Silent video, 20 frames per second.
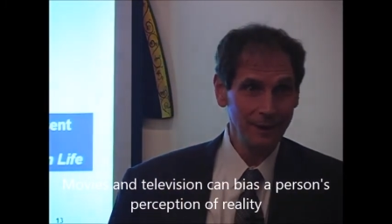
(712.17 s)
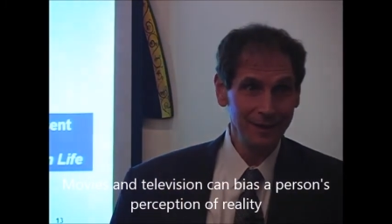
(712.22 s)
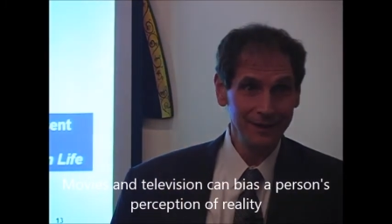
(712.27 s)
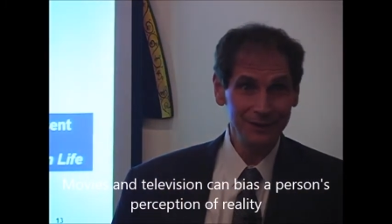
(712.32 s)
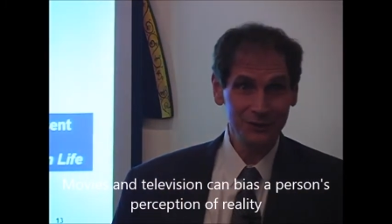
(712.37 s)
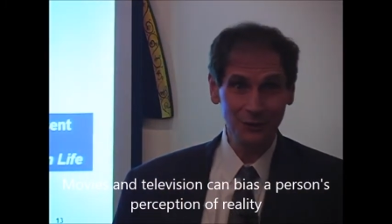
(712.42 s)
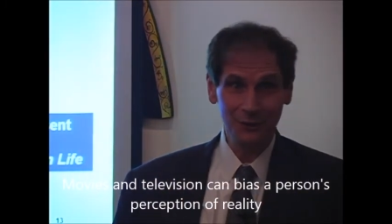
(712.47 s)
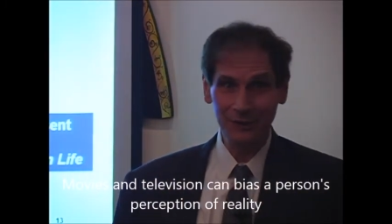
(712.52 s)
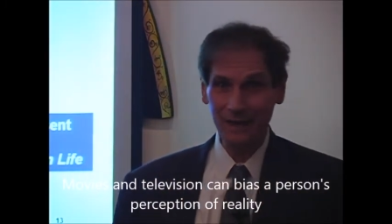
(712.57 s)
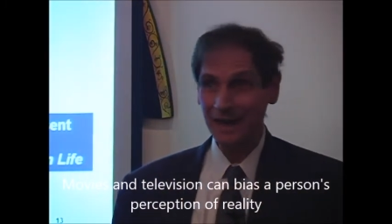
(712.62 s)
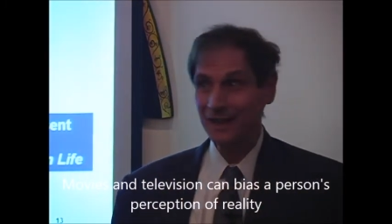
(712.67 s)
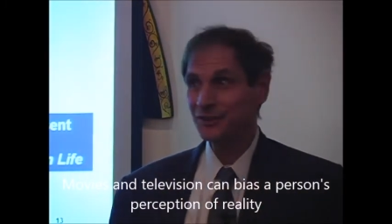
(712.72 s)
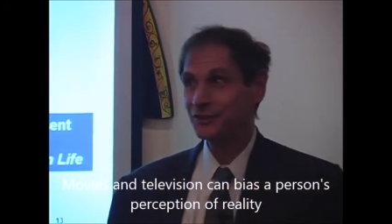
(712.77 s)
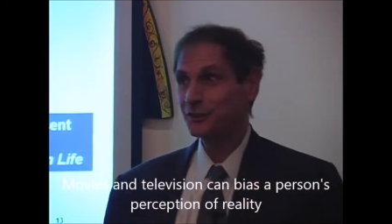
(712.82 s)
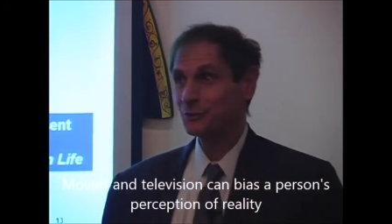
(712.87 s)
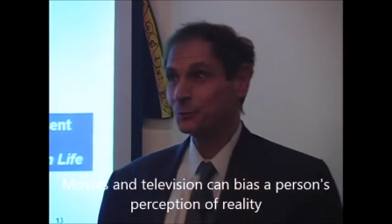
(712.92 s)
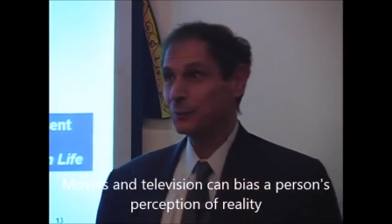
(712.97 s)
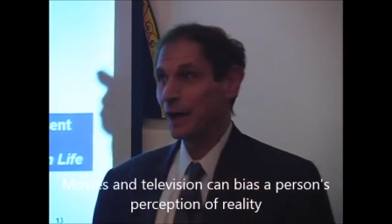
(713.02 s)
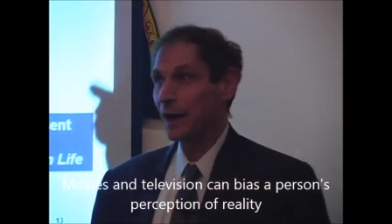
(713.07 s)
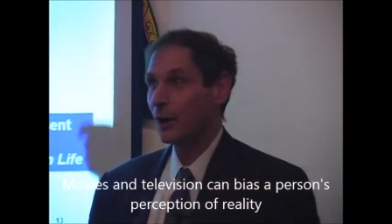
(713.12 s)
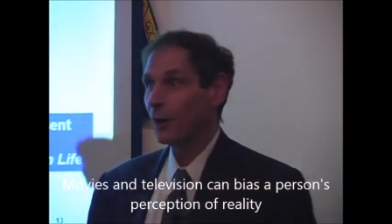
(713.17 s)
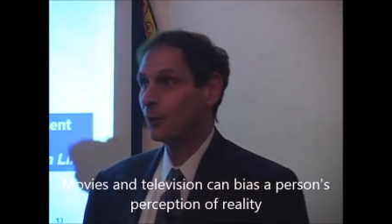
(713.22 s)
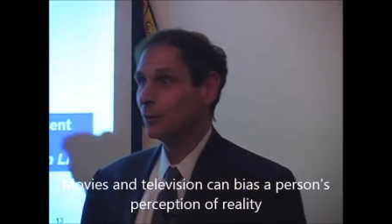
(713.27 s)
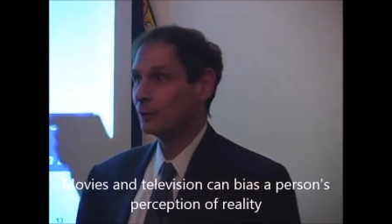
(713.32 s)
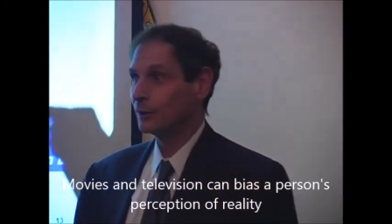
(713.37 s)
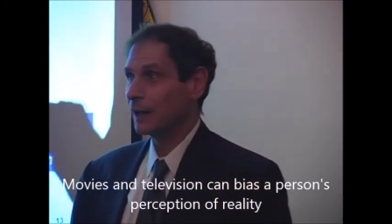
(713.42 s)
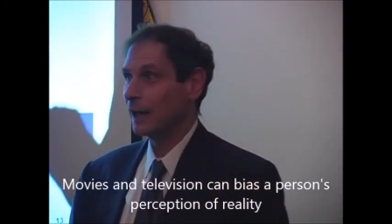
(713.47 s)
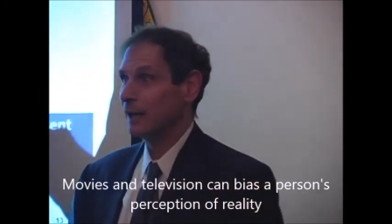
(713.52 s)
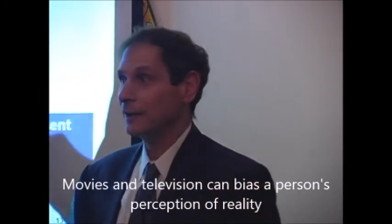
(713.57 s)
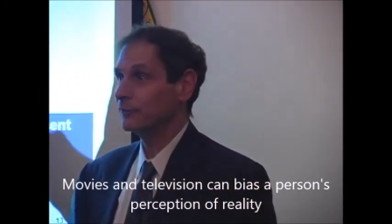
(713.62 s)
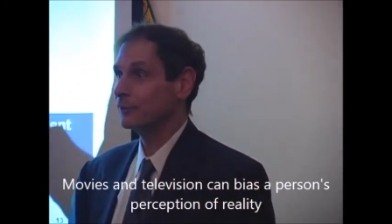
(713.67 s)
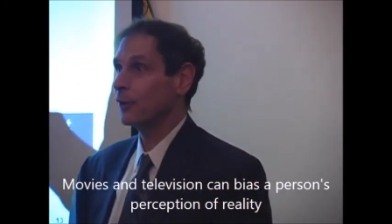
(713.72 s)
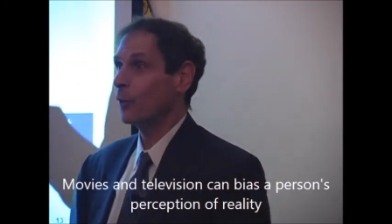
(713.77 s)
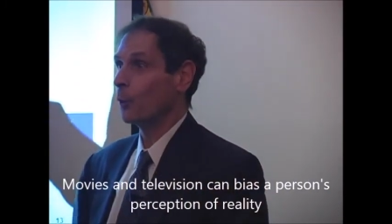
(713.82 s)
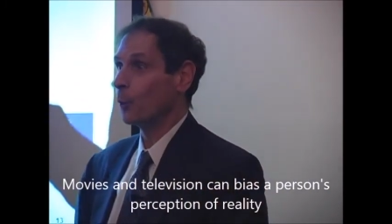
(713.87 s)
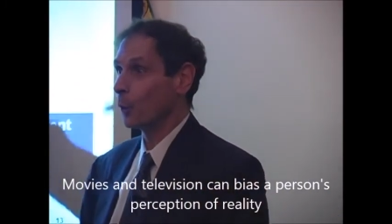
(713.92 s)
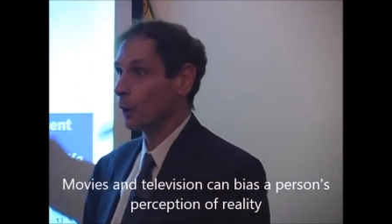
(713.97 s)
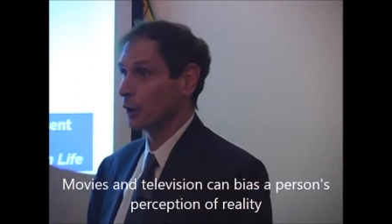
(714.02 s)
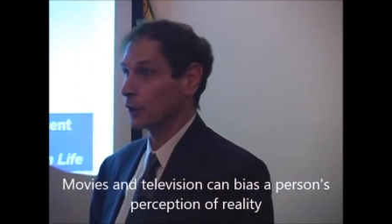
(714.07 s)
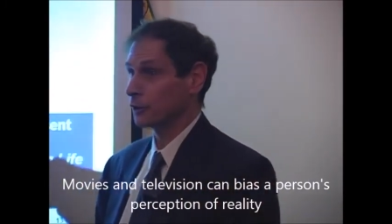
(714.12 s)
So that's how life
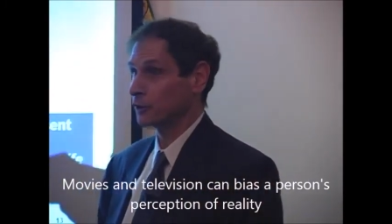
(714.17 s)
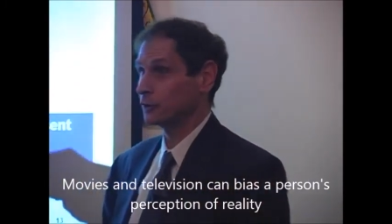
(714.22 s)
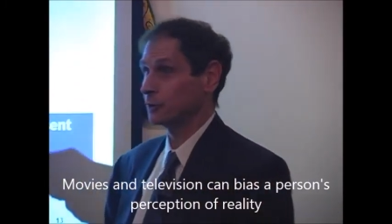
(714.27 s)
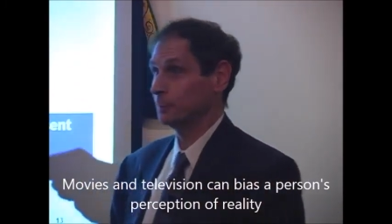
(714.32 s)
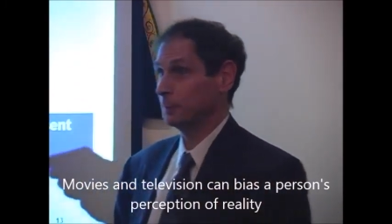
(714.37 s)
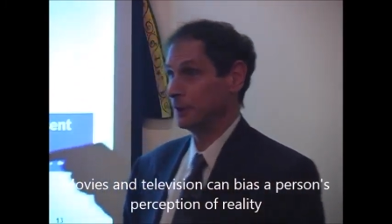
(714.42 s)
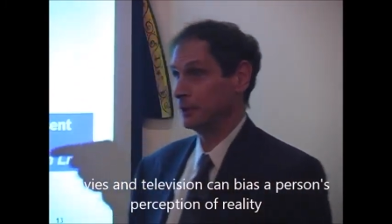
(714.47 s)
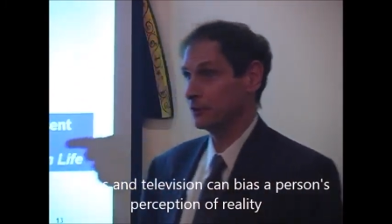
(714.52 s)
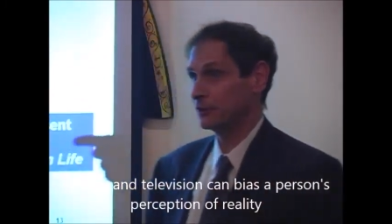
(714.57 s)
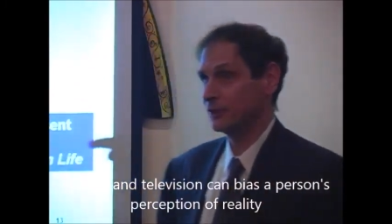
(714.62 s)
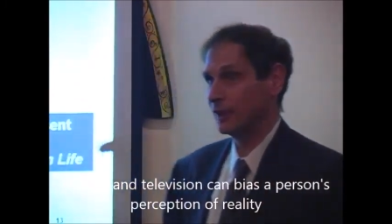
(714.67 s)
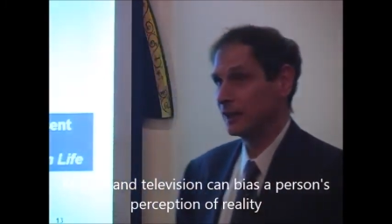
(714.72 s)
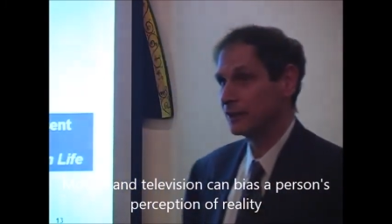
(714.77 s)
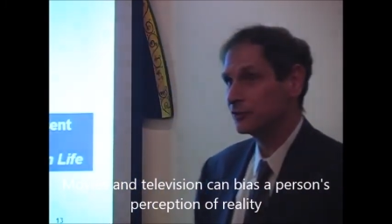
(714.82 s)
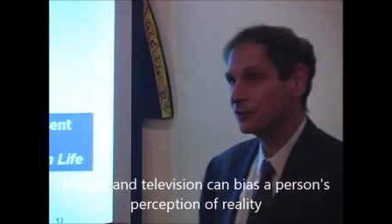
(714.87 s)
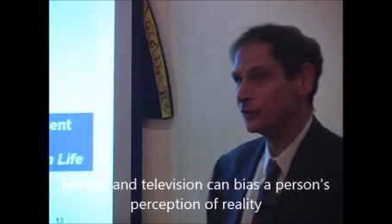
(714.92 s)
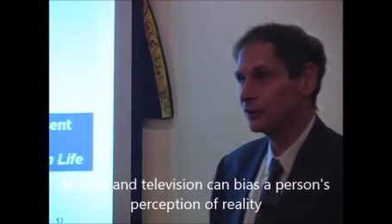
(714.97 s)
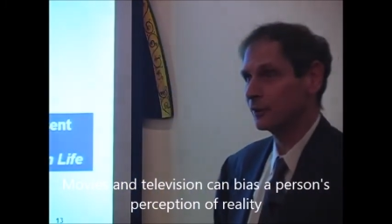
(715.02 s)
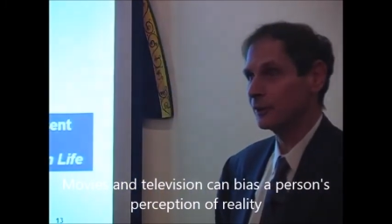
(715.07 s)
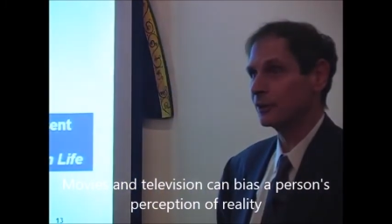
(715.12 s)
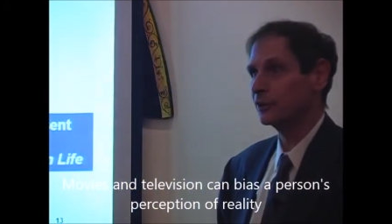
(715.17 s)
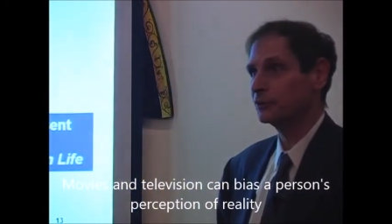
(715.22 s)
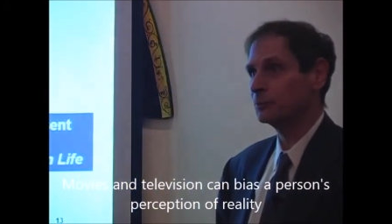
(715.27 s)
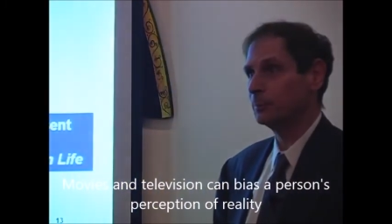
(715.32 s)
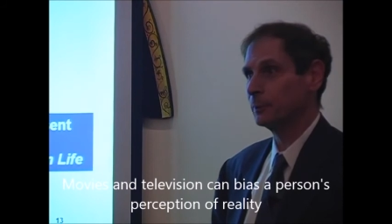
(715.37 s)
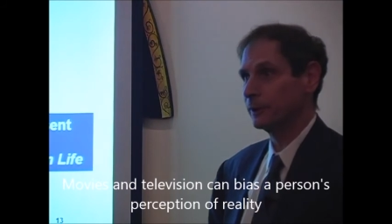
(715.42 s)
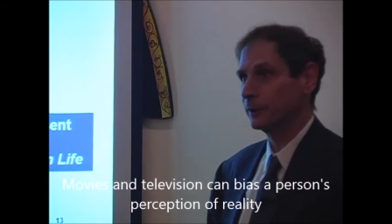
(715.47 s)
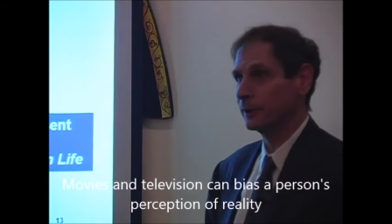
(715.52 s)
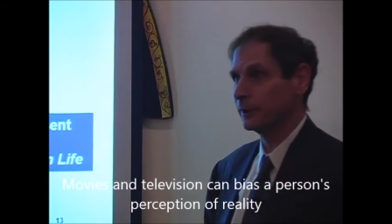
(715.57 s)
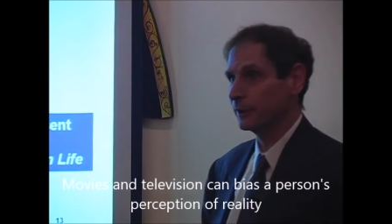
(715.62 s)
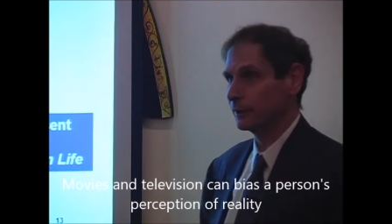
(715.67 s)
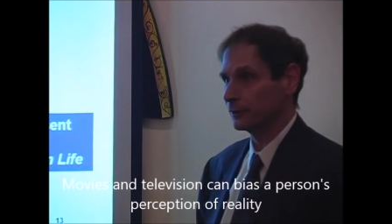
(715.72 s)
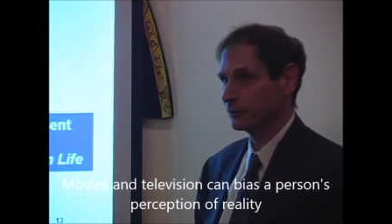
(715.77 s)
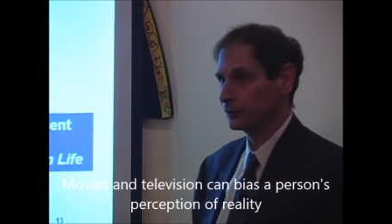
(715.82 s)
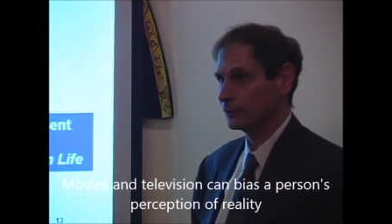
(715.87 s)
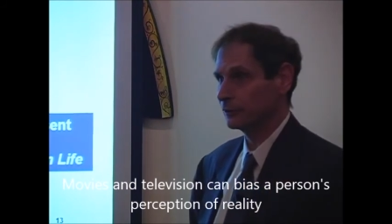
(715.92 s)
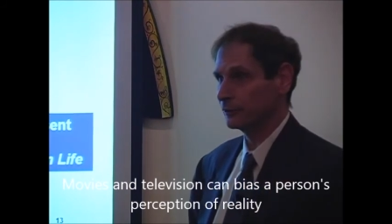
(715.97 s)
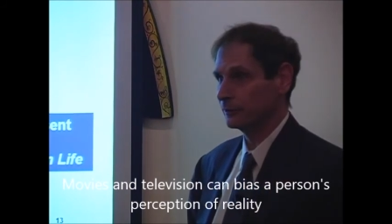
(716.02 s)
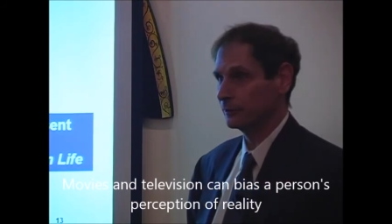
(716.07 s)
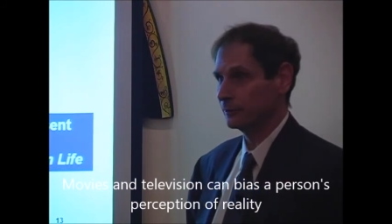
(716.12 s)
works because that's their
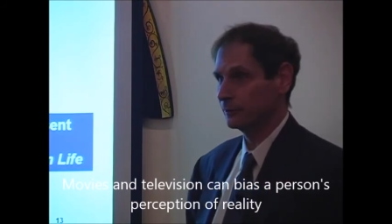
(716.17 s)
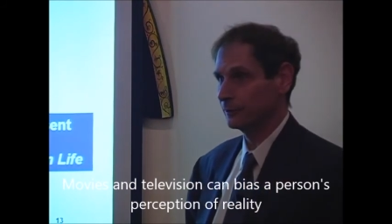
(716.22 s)
experience.